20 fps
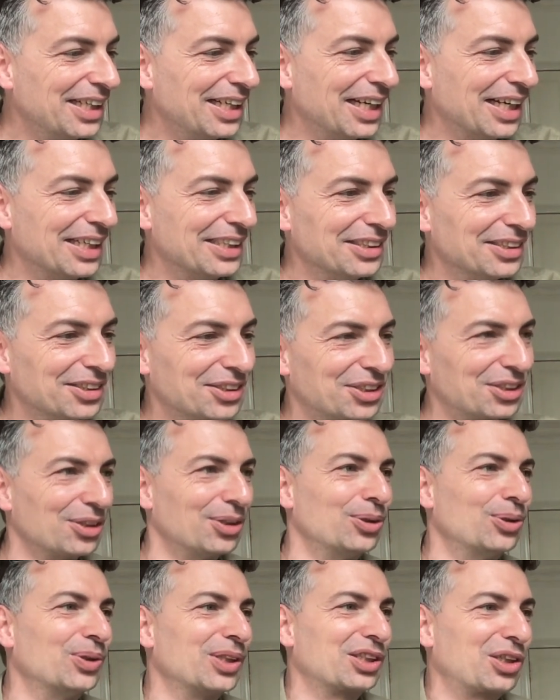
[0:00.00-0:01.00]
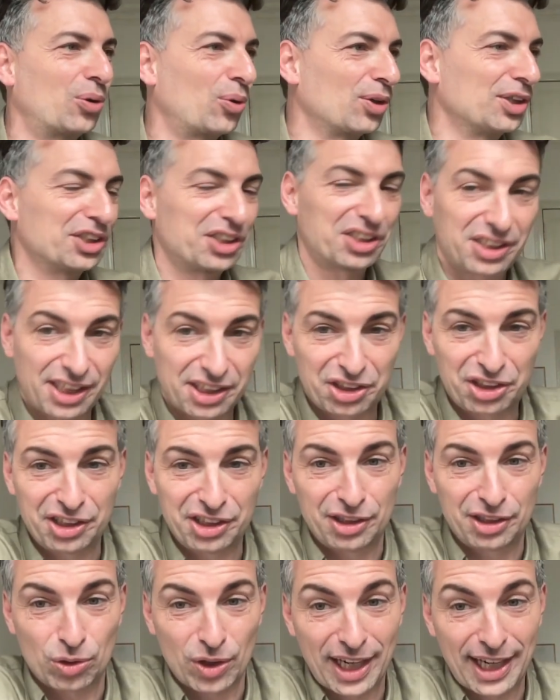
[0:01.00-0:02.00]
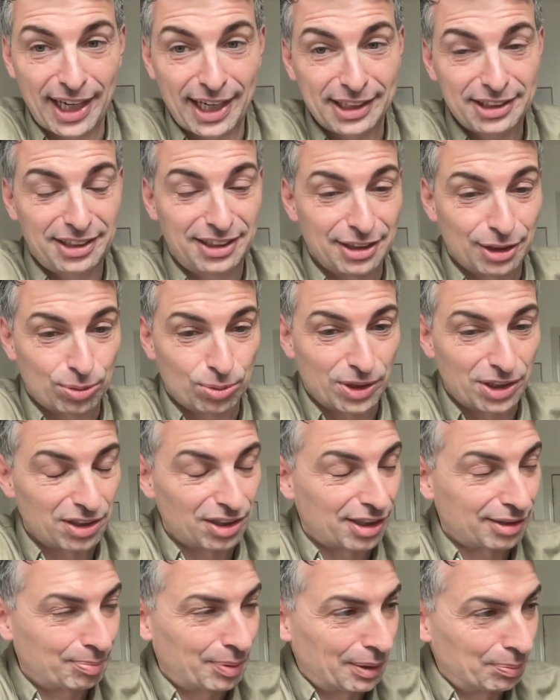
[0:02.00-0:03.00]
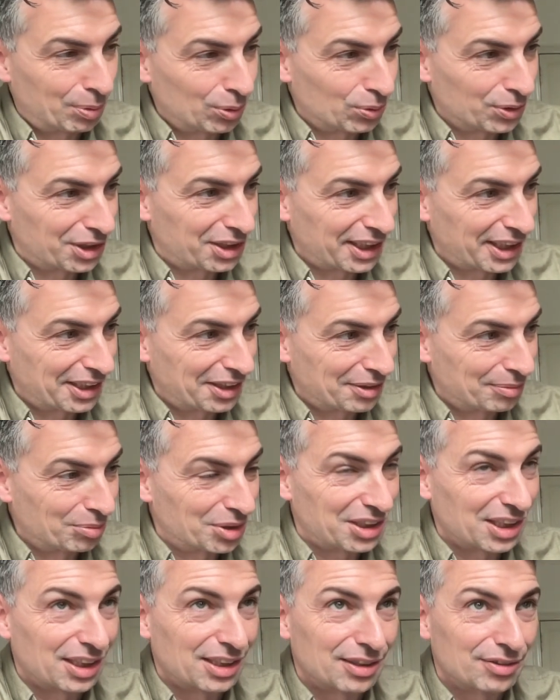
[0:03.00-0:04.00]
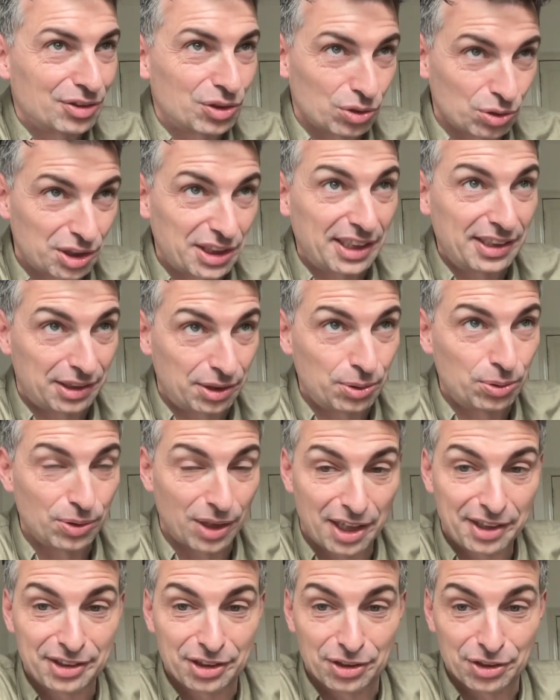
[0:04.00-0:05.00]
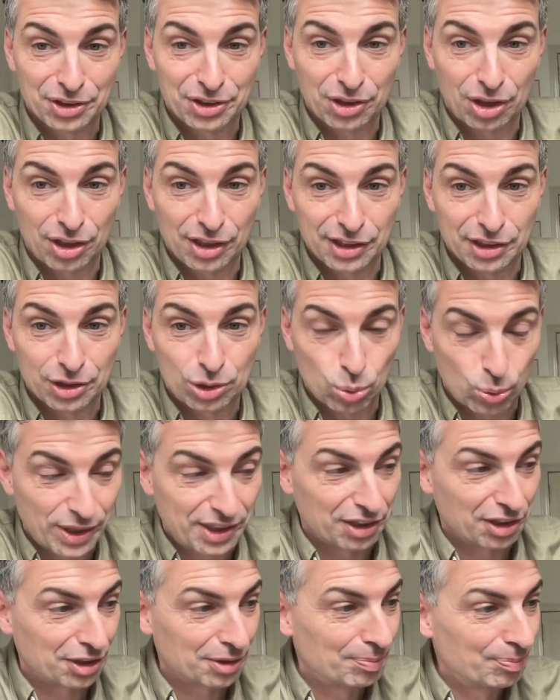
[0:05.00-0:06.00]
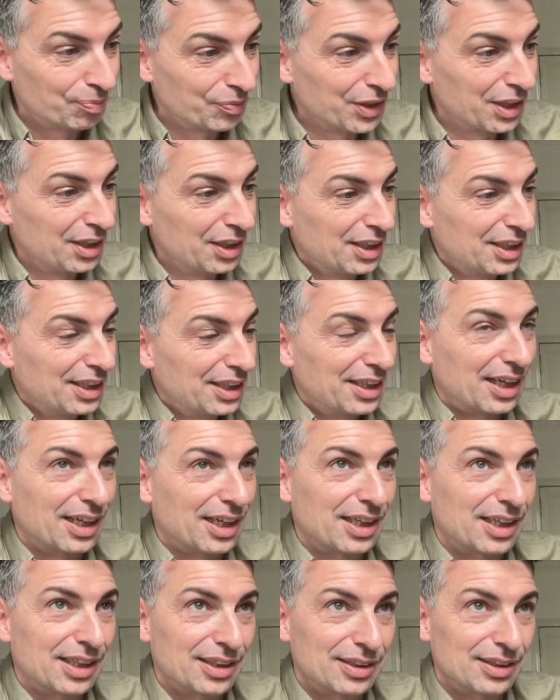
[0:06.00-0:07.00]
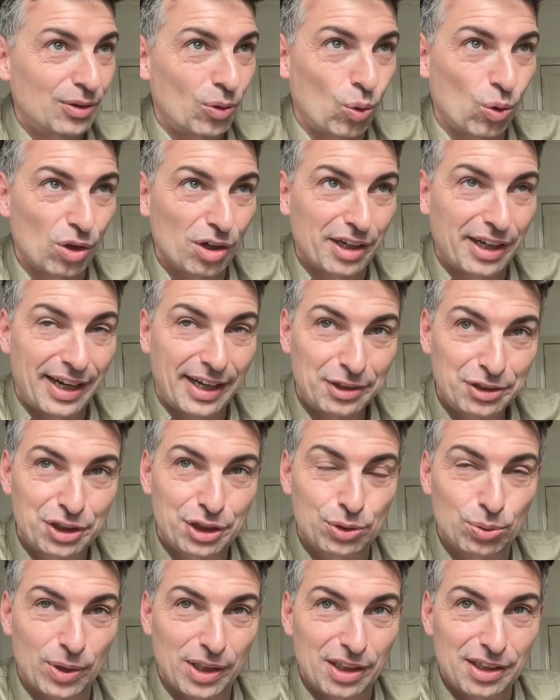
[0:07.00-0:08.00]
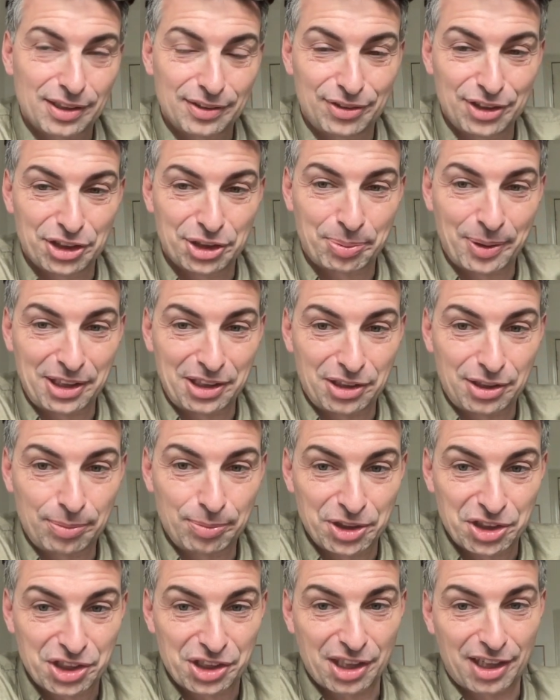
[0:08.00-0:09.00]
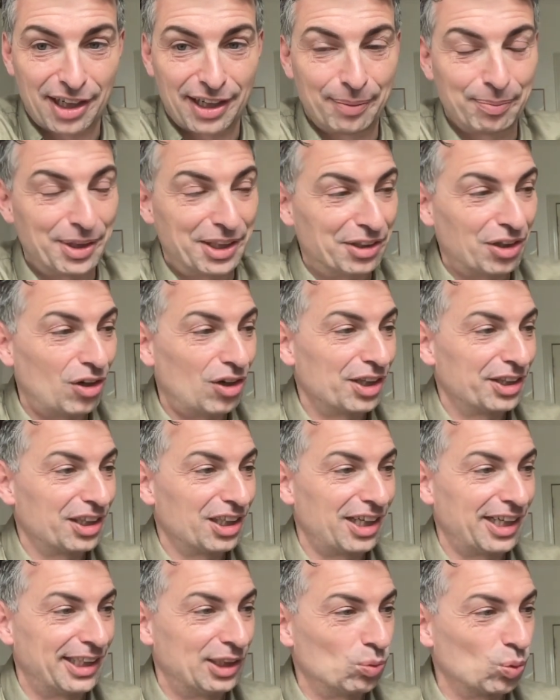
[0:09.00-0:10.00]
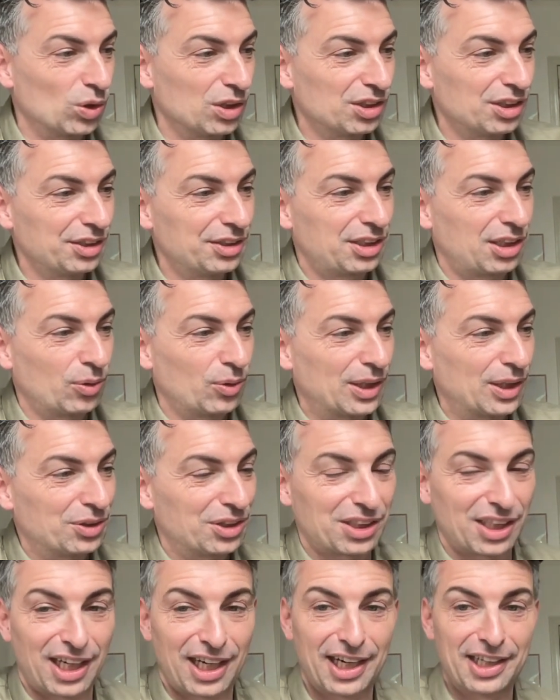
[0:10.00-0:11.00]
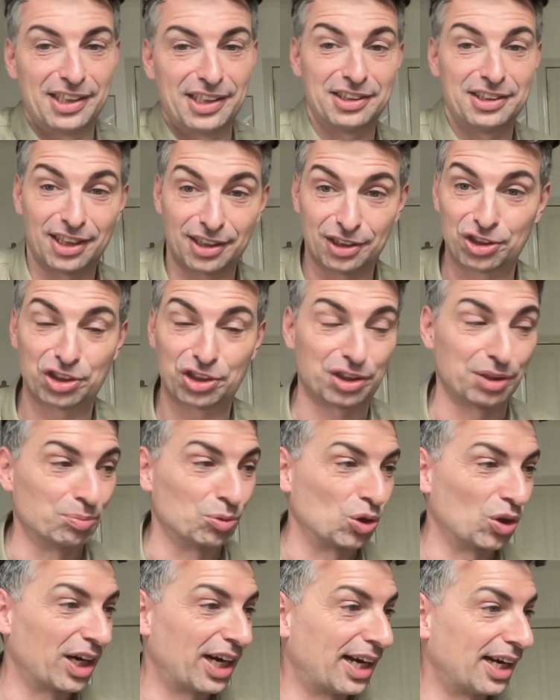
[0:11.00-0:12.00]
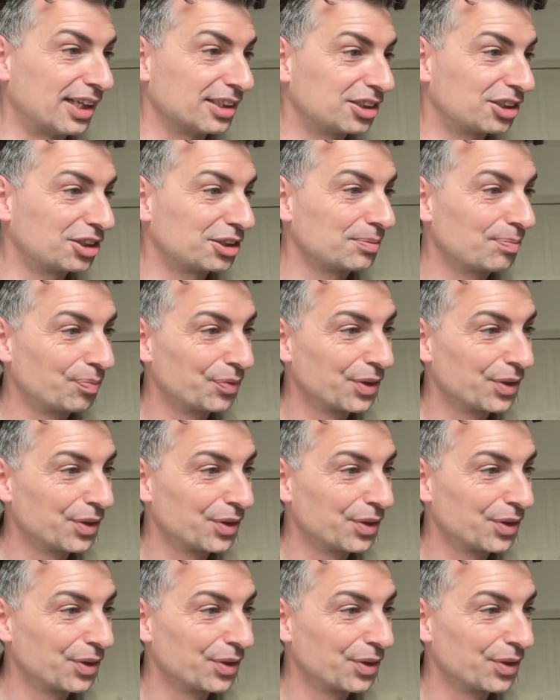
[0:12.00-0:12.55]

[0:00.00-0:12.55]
And so, of course, touching grass is what a lot of people will say to themselves, say to others on Twitter uh, or elsewhere. If you're spending too much time in the online world, go outside and touch some grass.